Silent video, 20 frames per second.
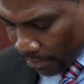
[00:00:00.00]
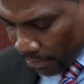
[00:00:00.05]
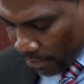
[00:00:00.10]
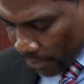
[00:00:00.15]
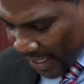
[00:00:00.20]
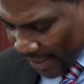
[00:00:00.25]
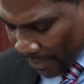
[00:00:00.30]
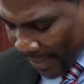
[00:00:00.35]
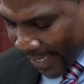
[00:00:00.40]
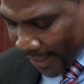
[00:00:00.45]

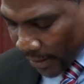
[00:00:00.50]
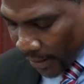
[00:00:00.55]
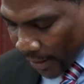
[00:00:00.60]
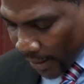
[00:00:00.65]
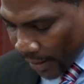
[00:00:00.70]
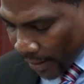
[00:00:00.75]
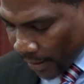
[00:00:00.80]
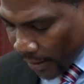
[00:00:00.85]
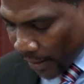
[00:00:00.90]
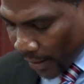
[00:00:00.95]
debate
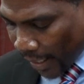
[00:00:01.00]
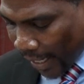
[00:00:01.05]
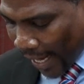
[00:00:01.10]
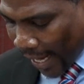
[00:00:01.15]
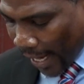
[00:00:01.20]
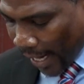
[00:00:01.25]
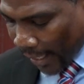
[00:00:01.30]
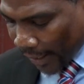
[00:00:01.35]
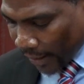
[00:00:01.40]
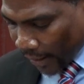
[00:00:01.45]
here
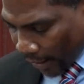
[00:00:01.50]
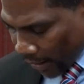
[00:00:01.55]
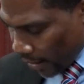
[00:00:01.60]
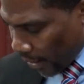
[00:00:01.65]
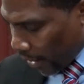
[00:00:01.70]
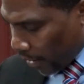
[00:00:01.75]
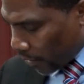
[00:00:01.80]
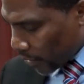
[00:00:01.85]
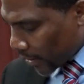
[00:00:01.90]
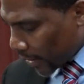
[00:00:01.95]
and
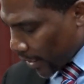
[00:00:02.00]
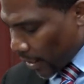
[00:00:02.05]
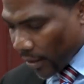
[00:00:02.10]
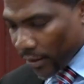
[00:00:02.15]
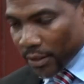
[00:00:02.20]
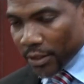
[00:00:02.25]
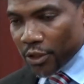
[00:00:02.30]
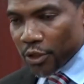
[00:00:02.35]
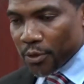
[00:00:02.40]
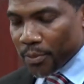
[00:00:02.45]
allow the
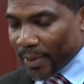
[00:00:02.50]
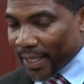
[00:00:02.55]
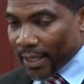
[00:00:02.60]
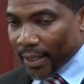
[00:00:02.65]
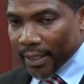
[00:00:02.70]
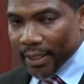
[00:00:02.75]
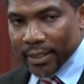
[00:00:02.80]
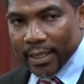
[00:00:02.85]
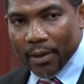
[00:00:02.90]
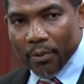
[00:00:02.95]
others to speak
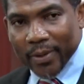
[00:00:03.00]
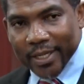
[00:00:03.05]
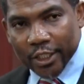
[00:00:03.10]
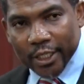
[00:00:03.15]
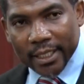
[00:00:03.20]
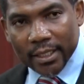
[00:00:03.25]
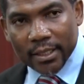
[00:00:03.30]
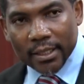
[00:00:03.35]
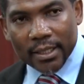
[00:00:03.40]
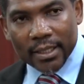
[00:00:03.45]
on it. I wish
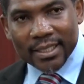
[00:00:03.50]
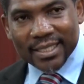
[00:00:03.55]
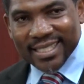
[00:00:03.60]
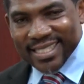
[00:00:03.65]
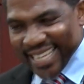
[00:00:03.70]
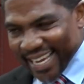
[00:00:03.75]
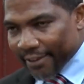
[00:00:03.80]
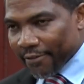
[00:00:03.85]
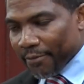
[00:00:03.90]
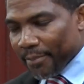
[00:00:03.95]
it
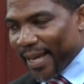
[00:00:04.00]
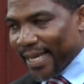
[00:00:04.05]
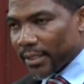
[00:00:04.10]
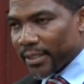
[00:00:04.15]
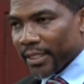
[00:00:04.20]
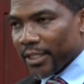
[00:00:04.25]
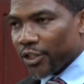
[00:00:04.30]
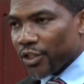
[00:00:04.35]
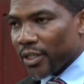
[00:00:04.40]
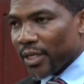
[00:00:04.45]
safe
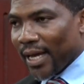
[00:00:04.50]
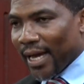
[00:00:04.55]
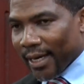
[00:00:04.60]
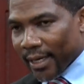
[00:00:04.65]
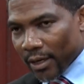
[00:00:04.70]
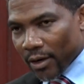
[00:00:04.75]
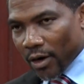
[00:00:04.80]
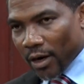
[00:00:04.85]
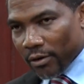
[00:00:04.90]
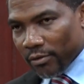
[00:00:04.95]
passage and
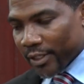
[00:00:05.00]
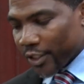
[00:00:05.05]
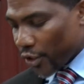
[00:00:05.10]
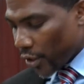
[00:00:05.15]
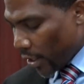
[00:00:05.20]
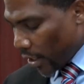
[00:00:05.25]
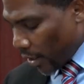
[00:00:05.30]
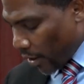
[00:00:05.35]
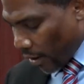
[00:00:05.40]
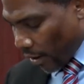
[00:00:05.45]
encourage
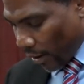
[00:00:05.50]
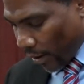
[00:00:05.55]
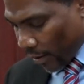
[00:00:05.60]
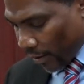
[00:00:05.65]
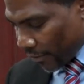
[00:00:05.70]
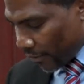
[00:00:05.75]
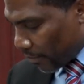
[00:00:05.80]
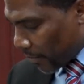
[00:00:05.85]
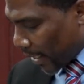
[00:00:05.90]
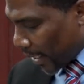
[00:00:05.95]
all
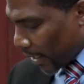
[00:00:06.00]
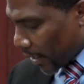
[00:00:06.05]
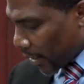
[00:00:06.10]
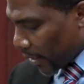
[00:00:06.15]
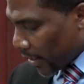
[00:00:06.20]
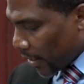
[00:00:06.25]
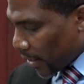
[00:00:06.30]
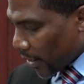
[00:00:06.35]
of my